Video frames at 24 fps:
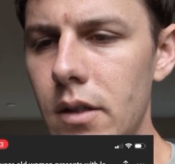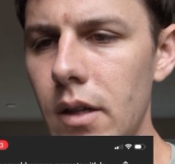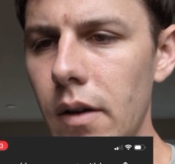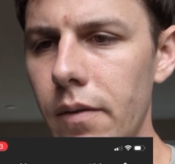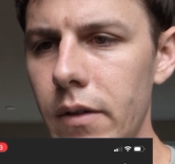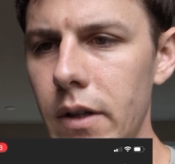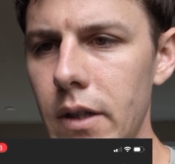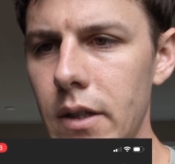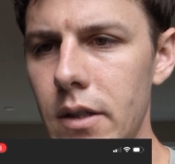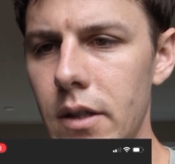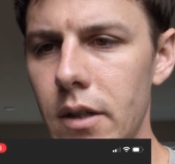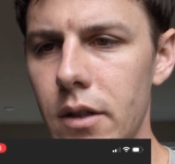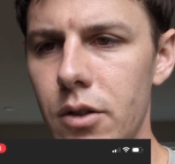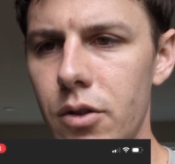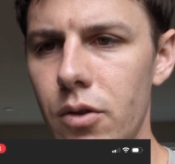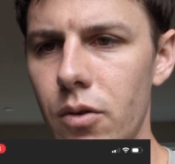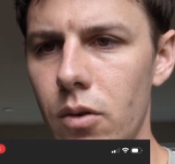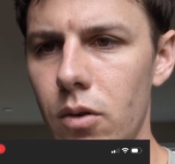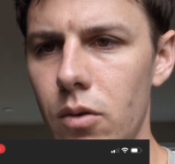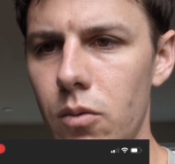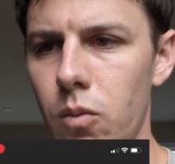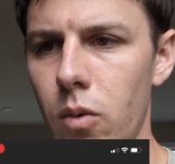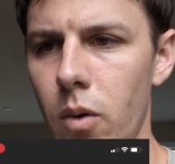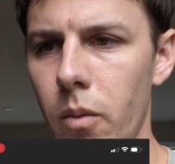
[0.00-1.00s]

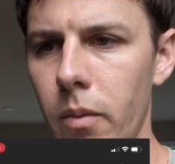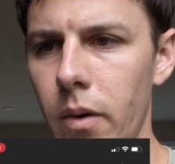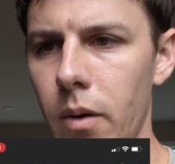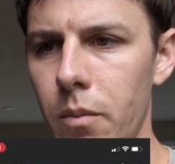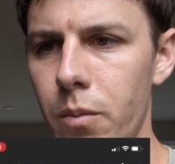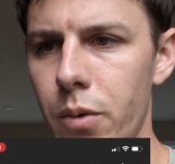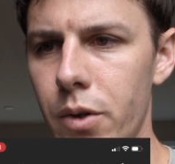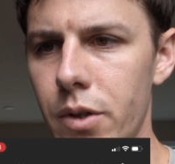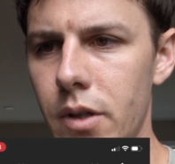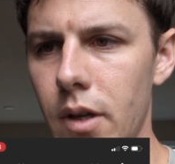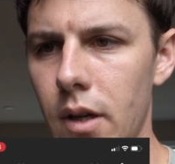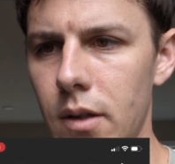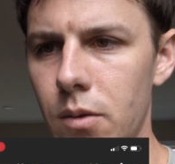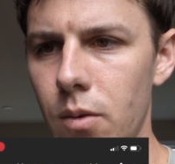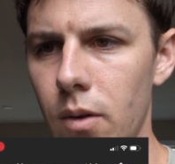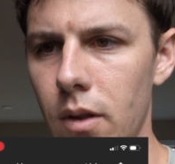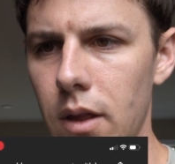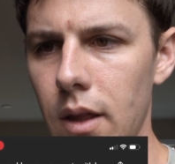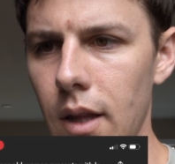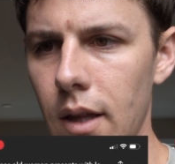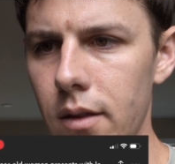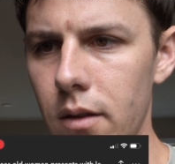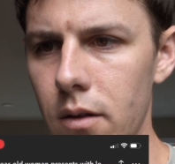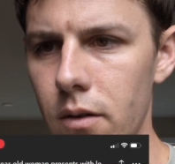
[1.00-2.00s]
76-year-old woman presents
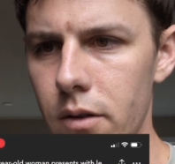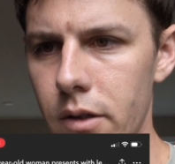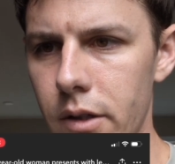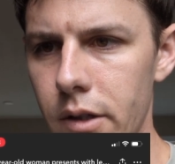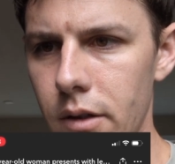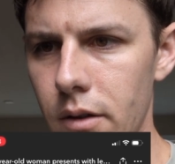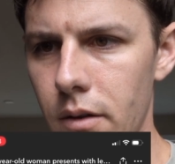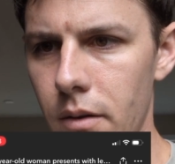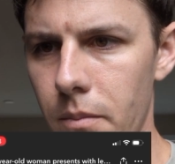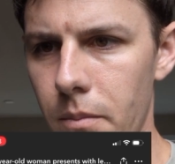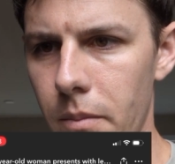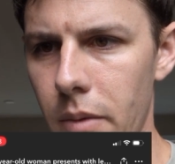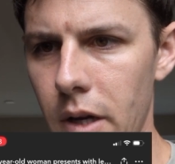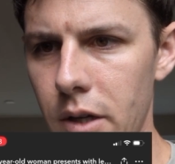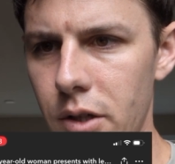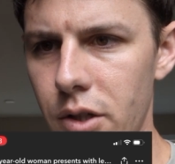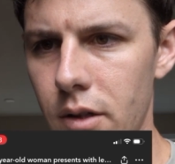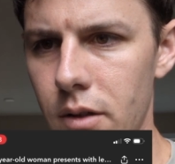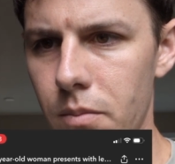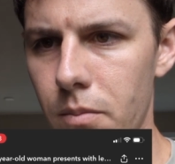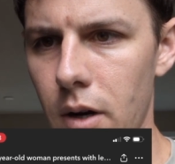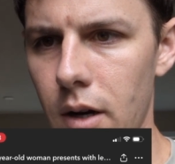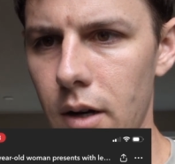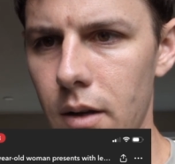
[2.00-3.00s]
with lethargy.
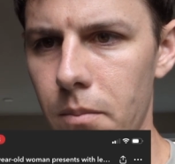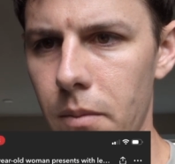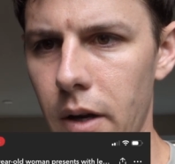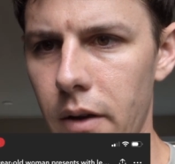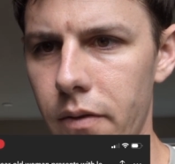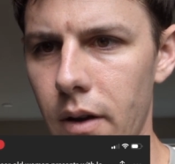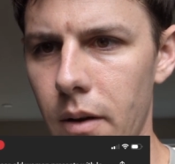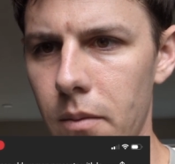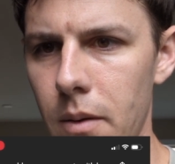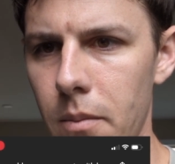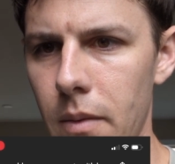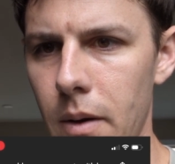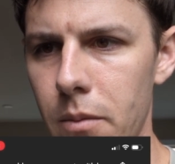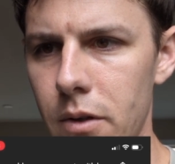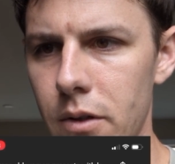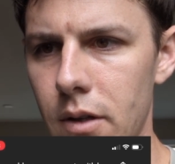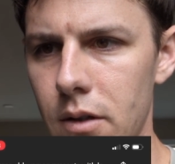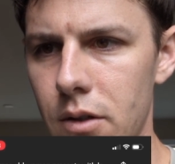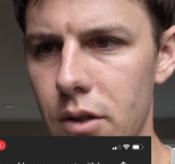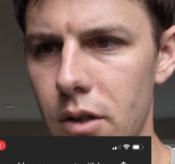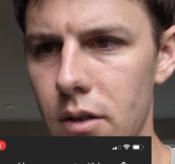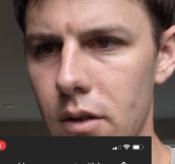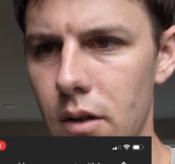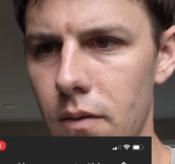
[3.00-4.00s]
Patient is brought in by family members
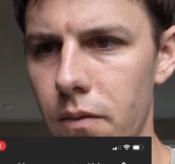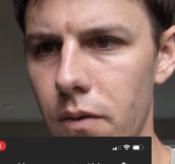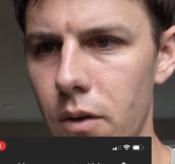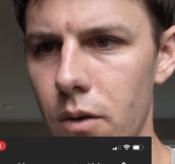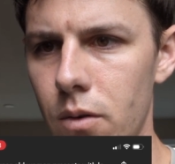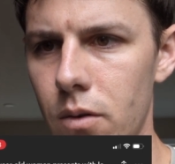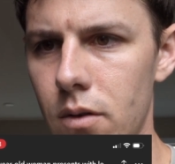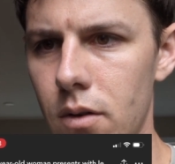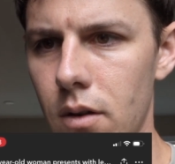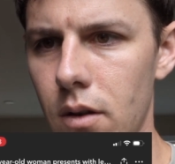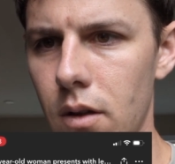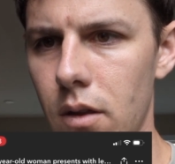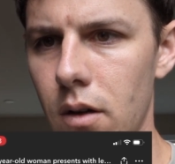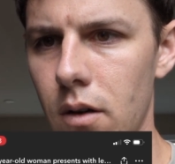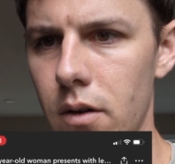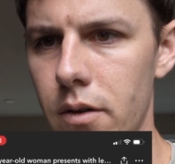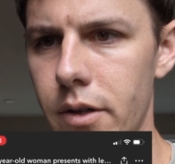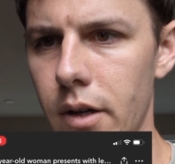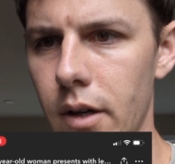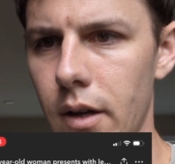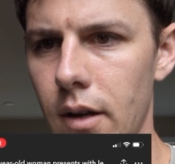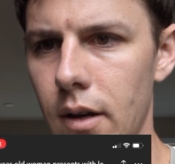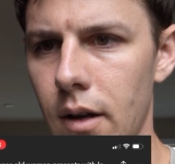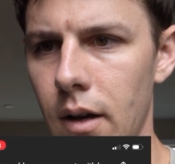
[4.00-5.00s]
as she is confused,
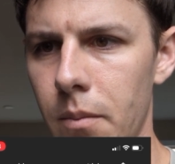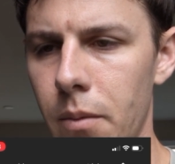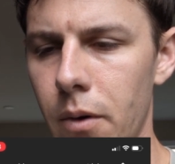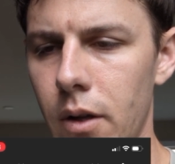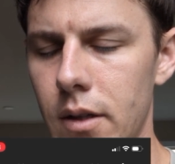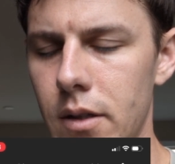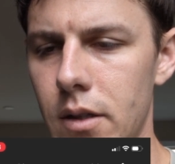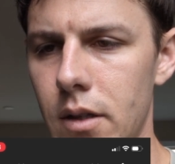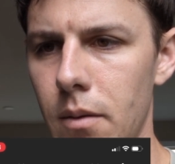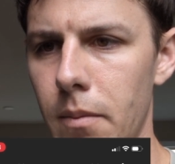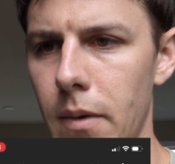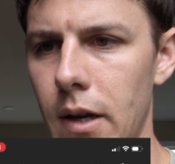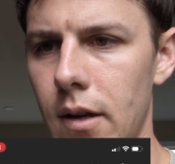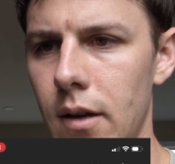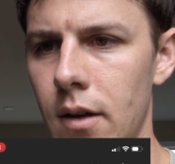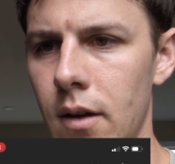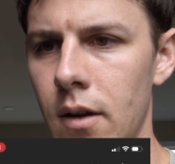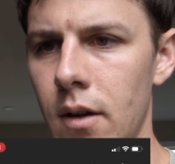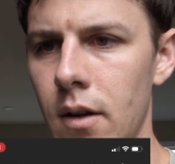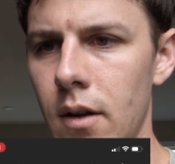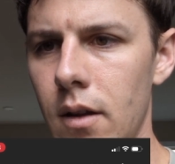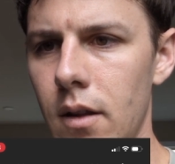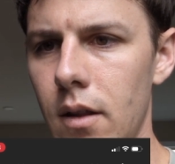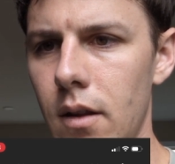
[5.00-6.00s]
lethargic, and hypoglycemic.
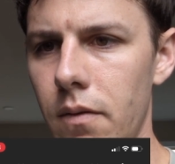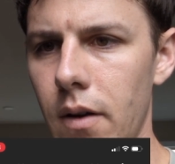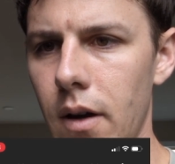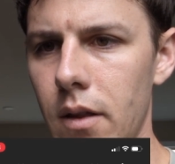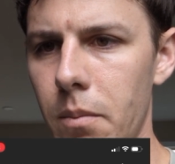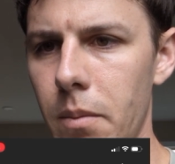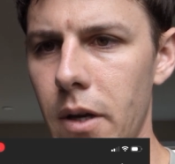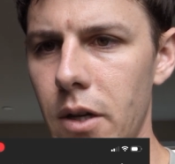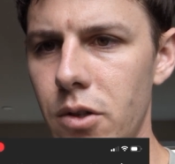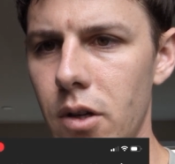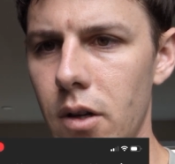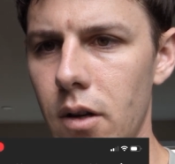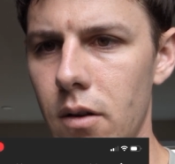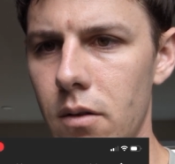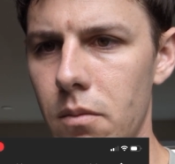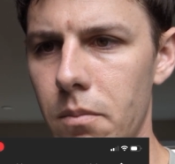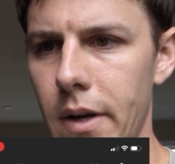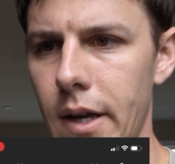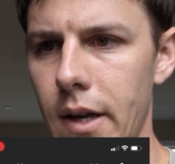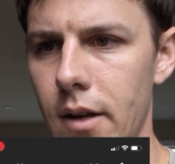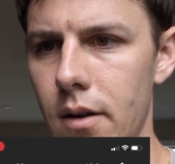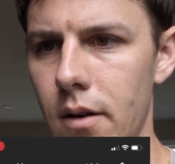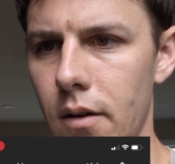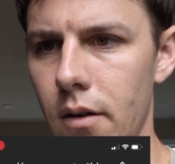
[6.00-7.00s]
They found the patient in her
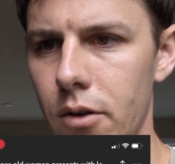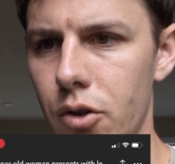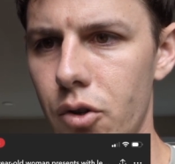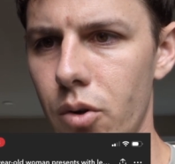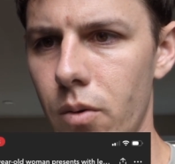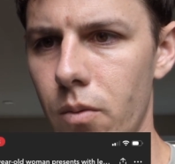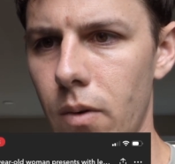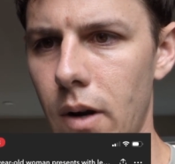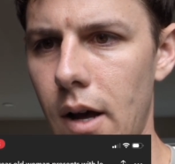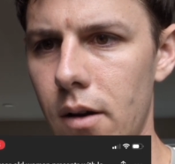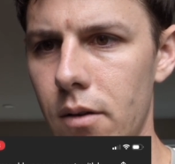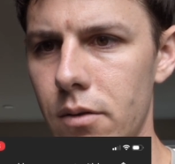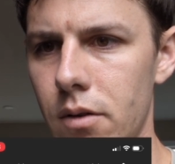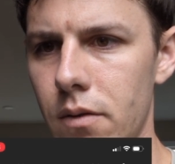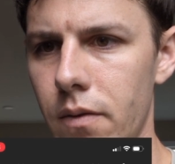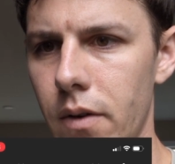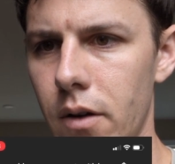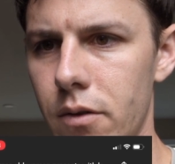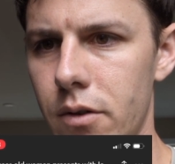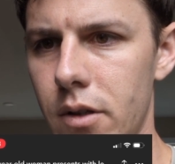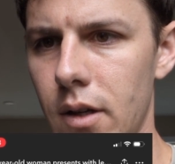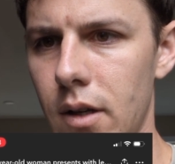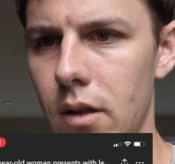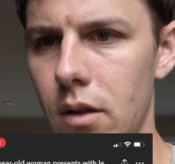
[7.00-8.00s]
bed, hard to arouse,
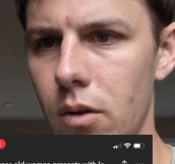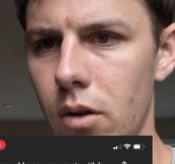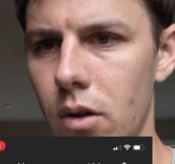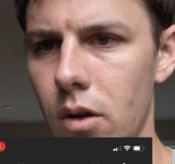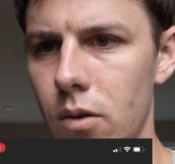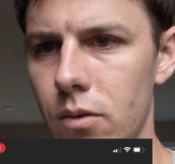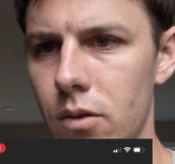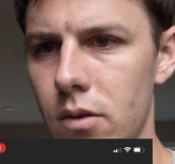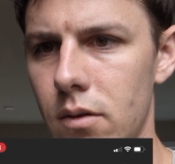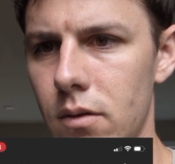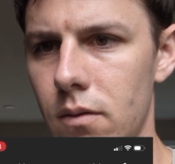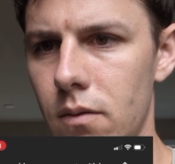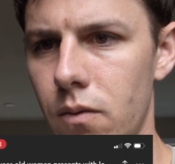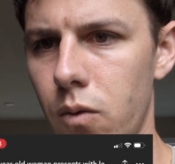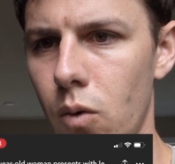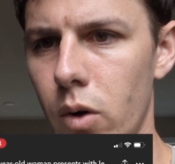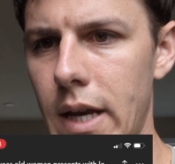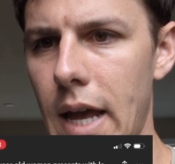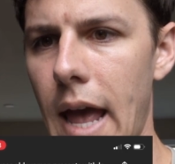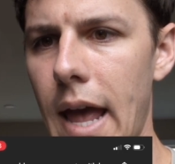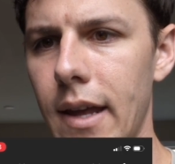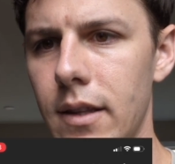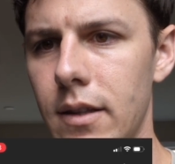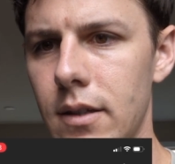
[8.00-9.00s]
finger stick glucose
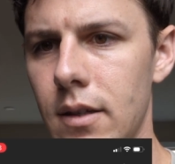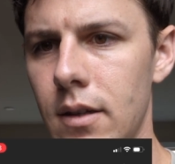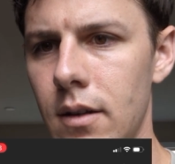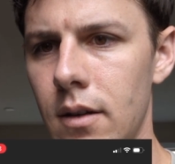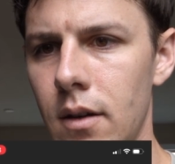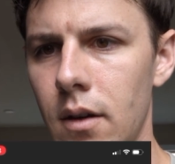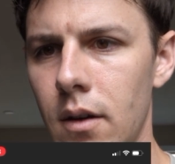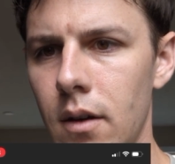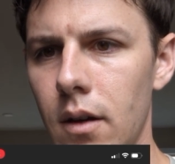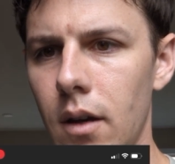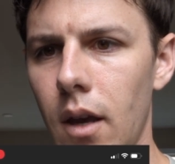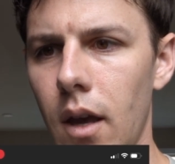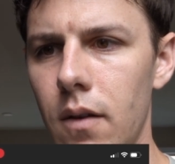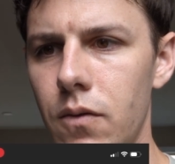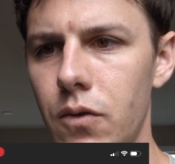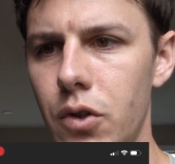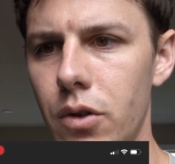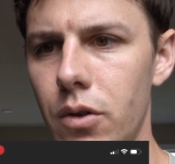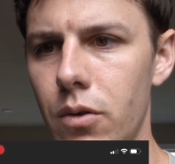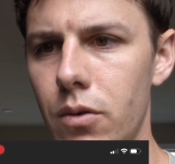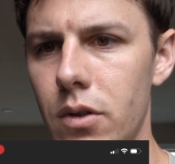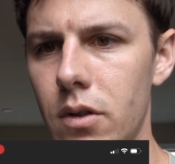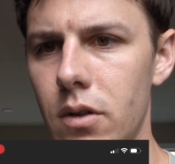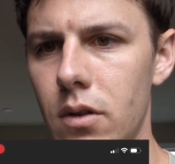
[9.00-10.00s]
48, gave
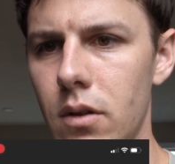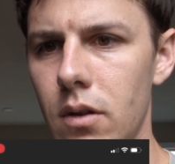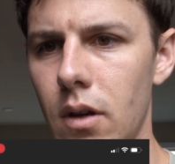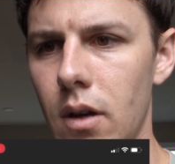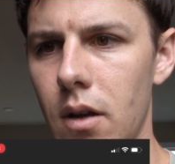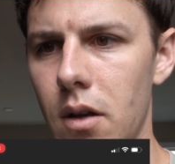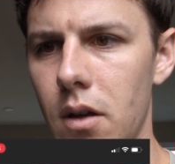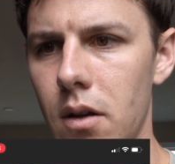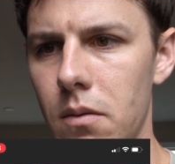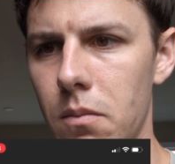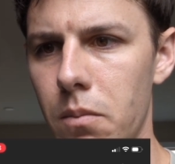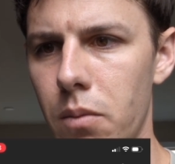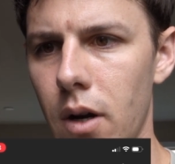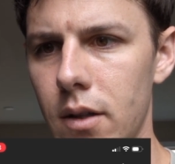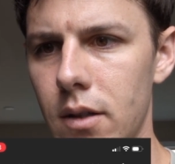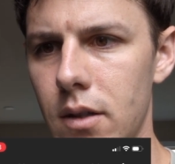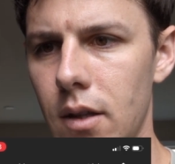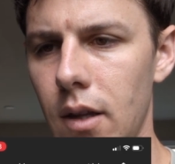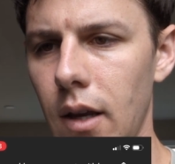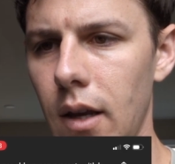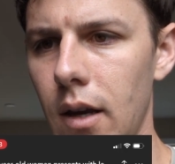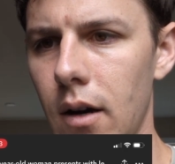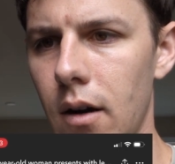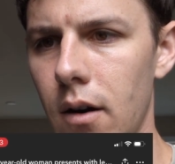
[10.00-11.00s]
juice, and brought to
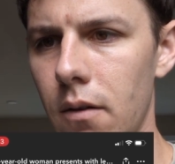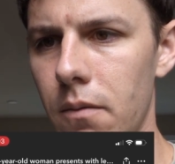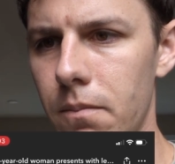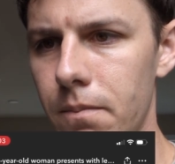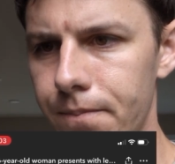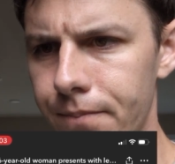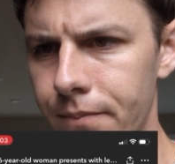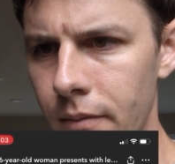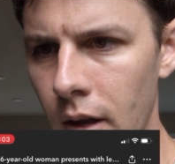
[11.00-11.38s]
the ER.